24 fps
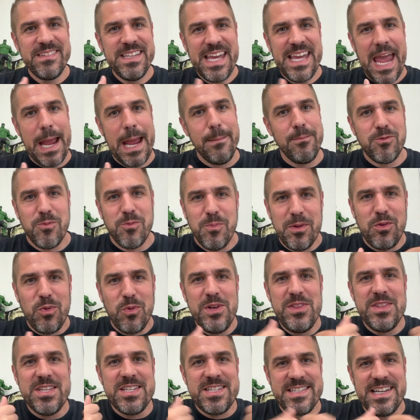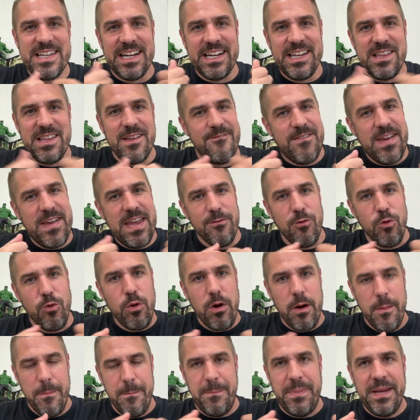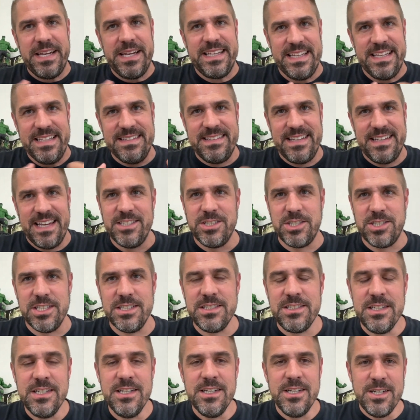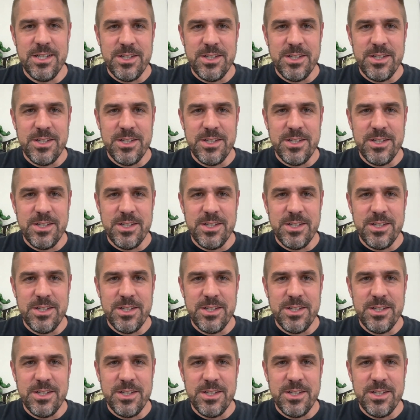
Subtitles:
games between the Sun and the Fever were a bit contentious.